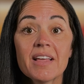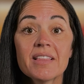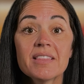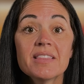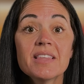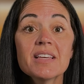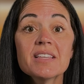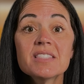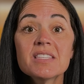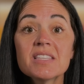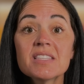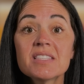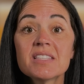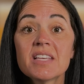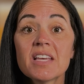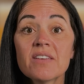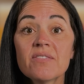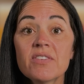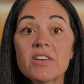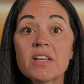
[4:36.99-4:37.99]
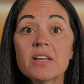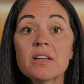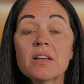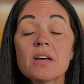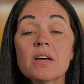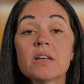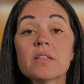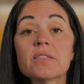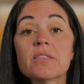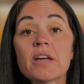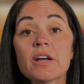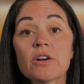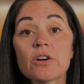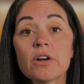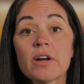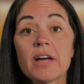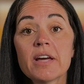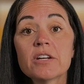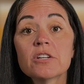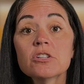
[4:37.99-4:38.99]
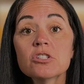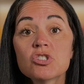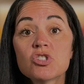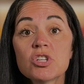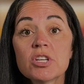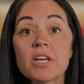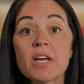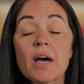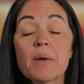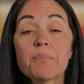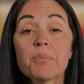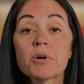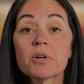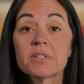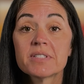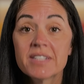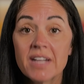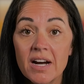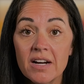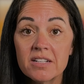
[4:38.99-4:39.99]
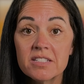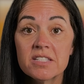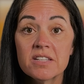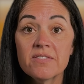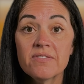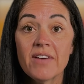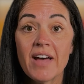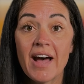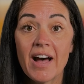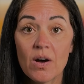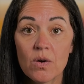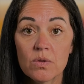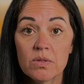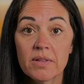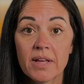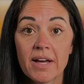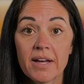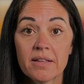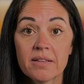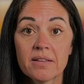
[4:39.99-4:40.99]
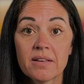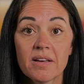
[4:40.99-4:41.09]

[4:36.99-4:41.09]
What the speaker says: This is giving their energy a productive outlet.